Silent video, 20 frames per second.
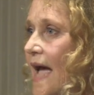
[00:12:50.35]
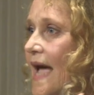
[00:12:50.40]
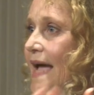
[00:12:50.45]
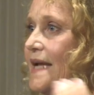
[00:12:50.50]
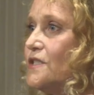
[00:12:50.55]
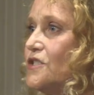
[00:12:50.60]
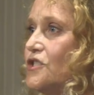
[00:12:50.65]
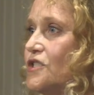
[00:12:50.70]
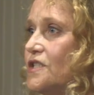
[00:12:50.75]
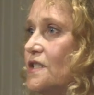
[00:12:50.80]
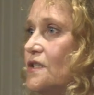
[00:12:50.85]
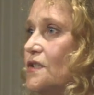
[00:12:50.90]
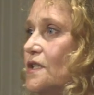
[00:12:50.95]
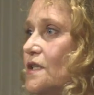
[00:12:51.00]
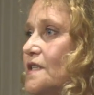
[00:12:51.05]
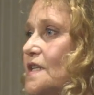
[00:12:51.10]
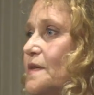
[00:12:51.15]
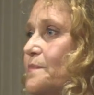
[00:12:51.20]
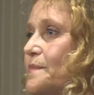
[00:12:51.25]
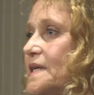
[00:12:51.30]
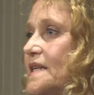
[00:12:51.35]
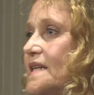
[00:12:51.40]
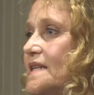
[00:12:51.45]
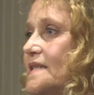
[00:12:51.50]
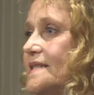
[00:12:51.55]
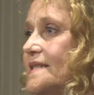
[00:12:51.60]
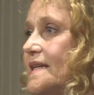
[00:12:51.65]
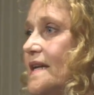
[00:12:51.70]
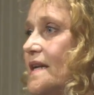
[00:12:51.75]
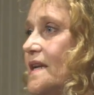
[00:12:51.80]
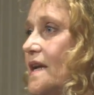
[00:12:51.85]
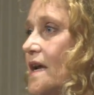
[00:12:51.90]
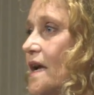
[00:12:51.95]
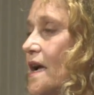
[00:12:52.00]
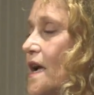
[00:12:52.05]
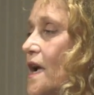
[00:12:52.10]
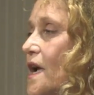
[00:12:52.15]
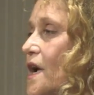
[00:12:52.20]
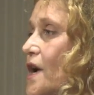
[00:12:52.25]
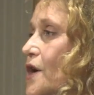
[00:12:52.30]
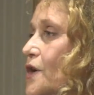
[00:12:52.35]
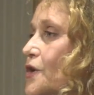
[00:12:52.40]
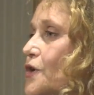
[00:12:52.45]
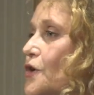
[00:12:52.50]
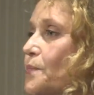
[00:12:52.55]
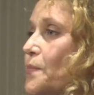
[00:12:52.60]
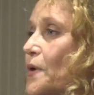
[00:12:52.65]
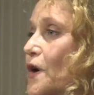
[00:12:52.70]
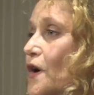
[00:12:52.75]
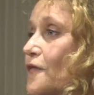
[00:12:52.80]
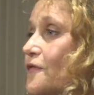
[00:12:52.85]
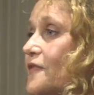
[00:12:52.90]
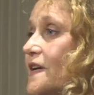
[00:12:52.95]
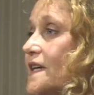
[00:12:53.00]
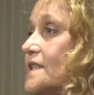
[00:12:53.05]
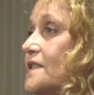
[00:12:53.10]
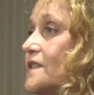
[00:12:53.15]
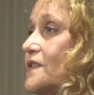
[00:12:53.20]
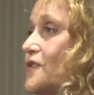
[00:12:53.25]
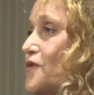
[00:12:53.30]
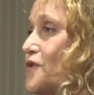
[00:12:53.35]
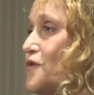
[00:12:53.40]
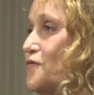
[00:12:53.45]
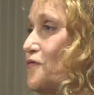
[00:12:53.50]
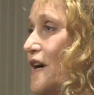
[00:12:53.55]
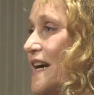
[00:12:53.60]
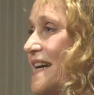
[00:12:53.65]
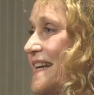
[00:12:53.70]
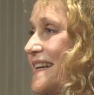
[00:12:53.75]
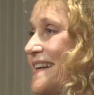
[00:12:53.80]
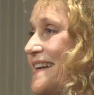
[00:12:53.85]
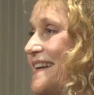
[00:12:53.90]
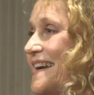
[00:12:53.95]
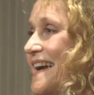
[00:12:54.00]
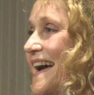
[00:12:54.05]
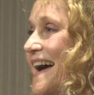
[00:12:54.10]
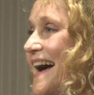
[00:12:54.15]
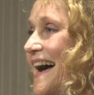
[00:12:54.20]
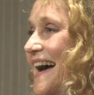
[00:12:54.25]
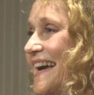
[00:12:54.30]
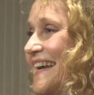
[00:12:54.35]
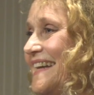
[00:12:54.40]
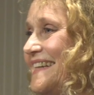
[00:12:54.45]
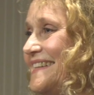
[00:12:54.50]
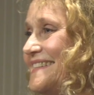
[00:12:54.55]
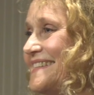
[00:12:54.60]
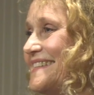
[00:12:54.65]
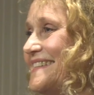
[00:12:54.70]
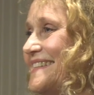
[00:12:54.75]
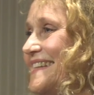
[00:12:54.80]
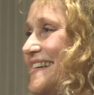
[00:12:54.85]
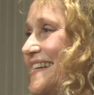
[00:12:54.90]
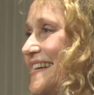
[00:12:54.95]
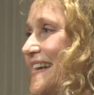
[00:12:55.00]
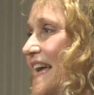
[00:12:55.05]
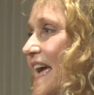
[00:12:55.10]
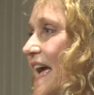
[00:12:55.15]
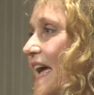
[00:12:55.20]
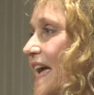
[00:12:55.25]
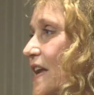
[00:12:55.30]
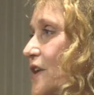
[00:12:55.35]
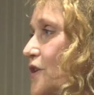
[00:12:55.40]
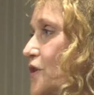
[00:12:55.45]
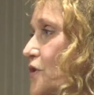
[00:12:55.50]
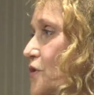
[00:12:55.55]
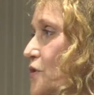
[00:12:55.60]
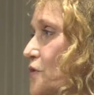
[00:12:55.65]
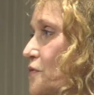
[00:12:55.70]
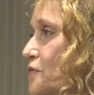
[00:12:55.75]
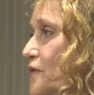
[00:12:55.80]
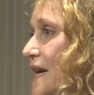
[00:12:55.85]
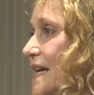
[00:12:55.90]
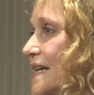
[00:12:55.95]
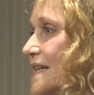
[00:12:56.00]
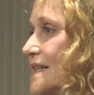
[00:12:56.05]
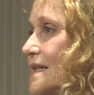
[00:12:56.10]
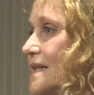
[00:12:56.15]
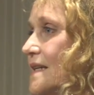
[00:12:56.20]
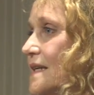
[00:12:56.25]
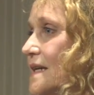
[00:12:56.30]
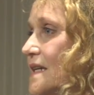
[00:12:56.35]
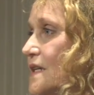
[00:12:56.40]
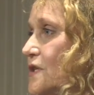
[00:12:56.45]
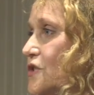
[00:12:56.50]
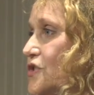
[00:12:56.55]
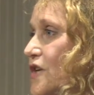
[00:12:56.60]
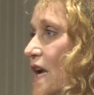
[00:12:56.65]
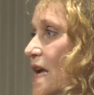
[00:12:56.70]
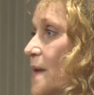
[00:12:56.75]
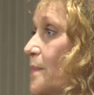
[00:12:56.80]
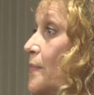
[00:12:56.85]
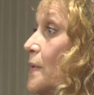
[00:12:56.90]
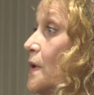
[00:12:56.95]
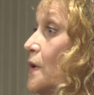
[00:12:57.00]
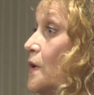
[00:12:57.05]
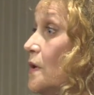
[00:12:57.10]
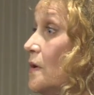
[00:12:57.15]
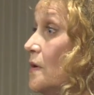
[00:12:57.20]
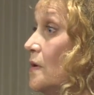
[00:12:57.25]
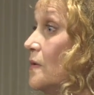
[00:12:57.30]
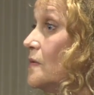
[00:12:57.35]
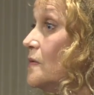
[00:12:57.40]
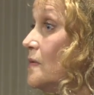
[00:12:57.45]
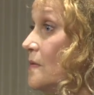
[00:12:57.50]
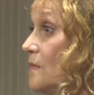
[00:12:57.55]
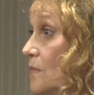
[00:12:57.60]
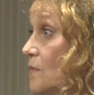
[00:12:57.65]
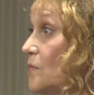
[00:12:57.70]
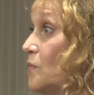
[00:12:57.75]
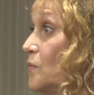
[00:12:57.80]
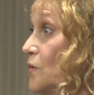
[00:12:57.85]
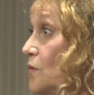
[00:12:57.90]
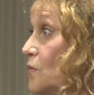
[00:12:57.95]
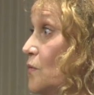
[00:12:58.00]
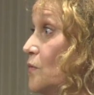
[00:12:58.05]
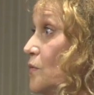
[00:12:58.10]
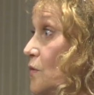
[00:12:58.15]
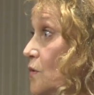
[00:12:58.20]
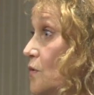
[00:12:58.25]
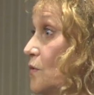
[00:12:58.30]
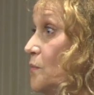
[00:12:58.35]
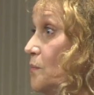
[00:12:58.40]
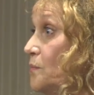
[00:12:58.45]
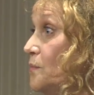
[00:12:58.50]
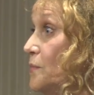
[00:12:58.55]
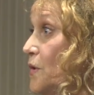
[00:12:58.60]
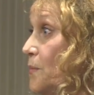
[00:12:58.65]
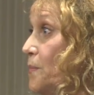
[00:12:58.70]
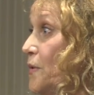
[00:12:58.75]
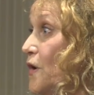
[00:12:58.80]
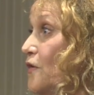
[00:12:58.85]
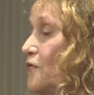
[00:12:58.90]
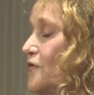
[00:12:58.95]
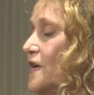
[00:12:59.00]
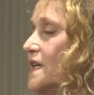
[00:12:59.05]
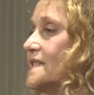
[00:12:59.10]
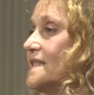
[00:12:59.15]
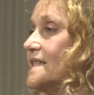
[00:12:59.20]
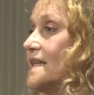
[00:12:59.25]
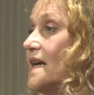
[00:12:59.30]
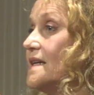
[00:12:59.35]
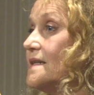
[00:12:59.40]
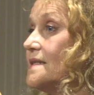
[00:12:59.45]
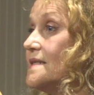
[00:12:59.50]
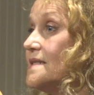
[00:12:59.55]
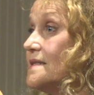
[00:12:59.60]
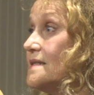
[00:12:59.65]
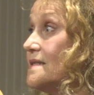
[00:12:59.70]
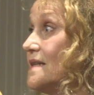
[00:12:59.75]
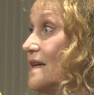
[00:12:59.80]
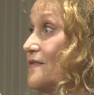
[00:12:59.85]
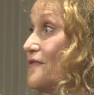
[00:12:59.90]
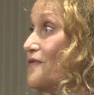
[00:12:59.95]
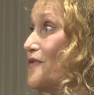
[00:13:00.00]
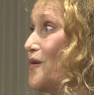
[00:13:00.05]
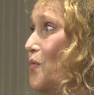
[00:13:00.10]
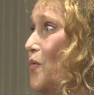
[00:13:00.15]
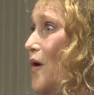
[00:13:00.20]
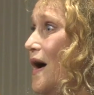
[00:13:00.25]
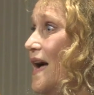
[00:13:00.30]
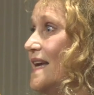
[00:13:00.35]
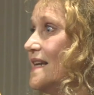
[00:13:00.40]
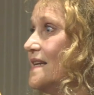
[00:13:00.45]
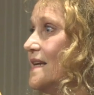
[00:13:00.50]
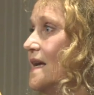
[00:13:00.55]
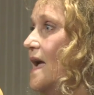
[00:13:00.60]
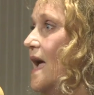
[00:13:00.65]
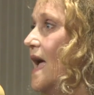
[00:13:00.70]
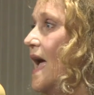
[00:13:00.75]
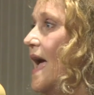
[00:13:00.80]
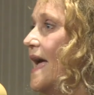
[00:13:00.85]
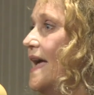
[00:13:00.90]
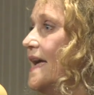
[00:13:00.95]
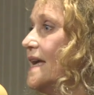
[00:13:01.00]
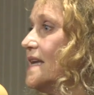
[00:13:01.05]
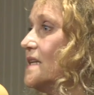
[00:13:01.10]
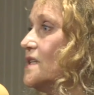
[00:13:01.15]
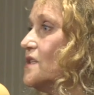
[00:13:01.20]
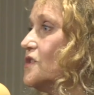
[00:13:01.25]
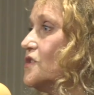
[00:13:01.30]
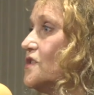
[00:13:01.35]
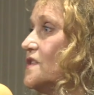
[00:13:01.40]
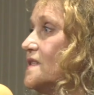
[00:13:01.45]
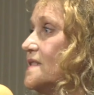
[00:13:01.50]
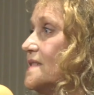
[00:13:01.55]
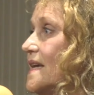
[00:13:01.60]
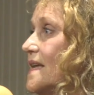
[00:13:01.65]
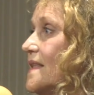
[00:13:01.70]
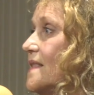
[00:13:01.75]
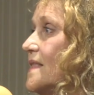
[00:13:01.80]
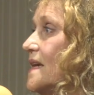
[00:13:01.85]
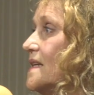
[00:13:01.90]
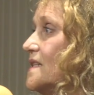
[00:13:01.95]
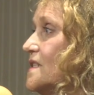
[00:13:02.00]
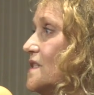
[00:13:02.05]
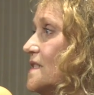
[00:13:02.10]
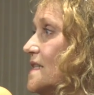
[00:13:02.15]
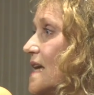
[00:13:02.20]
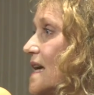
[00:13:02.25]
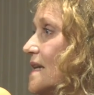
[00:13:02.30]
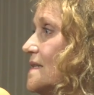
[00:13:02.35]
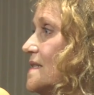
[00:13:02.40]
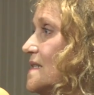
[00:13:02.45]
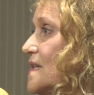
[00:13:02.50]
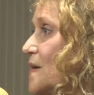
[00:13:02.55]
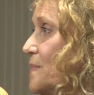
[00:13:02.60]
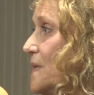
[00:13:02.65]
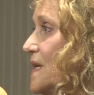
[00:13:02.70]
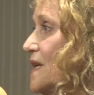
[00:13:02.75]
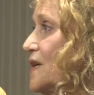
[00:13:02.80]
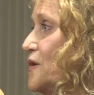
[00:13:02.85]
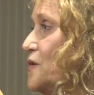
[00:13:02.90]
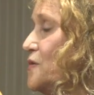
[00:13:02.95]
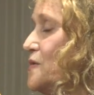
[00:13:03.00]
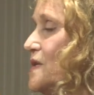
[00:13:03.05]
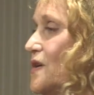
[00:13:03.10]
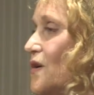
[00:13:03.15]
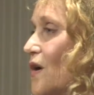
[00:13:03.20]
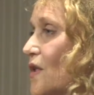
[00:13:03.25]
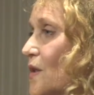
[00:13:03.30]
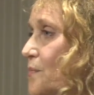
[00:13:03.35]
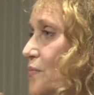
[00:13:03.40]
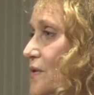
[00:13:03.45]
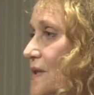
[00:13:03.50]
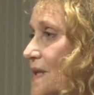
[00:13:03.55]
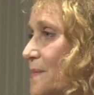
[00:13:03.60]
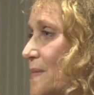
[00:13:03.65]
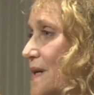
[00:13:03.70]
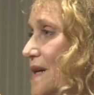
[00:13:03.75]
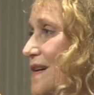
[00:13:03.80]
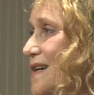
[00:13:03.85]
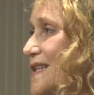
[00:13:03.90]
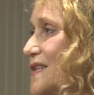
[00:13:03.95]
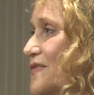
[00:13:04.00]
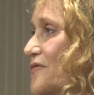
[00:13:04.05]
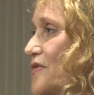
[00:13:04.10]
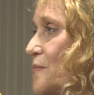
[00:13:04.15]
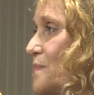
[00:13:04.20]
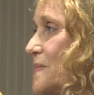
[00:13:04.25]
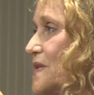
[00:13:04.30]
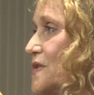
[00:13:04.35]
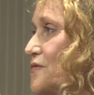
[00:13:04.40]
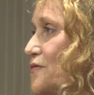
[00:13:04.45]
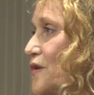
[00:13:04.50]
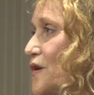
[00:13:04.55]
and she looked at me and said, you're perfect. You're the right height, and you're the right shape. You, you'll, you're perfect. And I said, for what? And she said, they just had somebody who did all the preliminaries for Miss